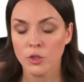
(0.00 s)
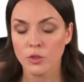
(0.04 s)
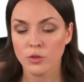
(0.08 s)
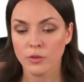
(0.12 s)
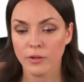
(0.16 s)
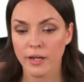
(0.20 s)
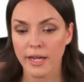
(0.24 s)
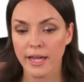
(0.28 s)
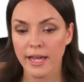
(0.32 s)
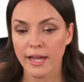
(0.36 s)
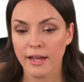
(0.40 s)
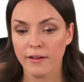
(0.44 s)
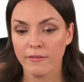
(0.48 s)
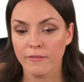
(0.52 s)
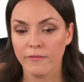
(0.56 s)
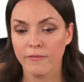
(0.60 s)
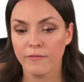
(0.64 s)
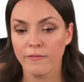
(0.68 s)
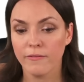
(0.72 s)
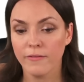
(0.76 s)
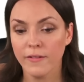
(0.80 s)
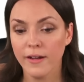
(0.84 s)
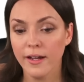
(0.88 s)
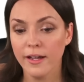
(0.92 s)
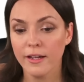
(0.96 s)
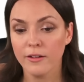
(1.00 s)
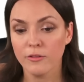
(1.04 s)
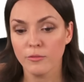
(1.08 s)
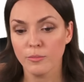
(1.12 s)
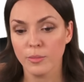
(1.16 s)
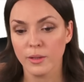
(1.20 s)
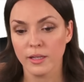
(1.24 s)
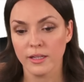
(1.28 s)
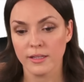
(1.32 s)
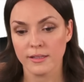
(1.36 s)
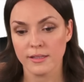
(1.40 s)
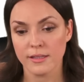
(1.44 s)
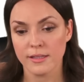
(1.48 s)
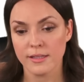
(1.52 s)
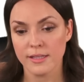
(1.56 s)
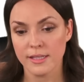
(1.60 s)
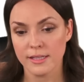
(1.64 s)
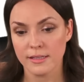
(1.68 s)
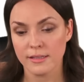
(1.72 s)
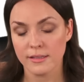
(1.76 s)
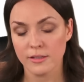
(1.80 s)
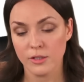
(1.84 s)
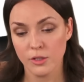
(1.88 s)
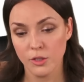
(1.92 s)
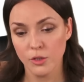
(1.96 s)
So I have 5
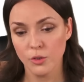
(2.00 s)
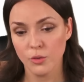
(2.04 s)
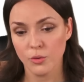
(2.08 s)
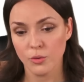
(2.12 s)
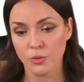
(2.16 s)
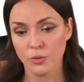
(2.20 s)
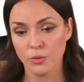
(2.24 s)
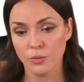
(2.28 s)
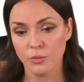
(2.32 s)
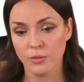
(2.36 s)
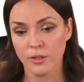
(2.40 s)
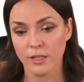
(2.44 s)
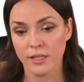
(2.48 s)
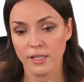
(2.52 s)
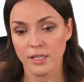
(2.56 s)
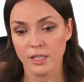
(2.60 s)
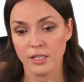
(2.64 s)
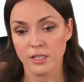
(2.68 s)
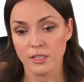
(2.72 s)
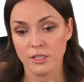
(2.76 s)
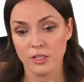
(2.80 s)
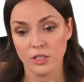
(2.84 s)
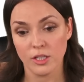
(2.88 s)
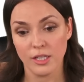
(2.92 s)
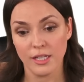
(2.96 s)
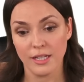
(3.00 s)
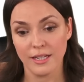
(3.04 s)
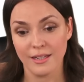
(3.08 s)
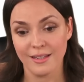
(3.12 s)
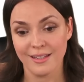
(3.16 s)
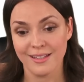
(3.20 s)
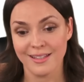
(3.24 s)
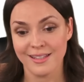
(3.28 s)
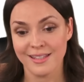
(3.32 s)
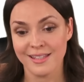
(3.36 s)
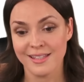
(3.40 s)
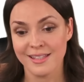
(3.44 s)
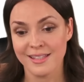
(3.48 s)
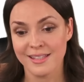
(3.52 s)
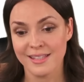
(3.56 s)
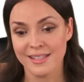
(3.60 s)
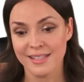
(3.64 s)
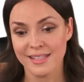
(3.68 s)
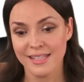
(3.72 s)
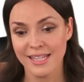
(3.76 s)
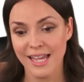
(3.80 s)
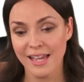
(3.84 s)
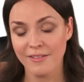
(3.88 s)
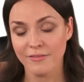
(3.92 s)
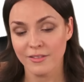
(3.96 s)
plus 2, which is
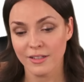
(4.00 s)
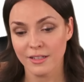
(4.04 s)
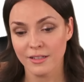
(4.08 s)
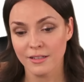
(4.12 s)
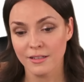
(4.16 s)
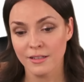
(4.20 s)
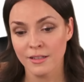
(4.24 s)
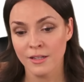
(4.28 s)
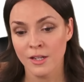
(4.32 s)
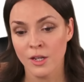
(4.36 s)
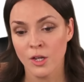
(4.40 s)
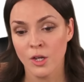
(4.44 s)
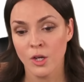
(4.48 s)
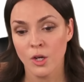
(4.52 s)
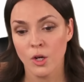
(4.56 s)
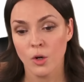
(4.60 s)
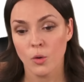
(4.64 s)
7,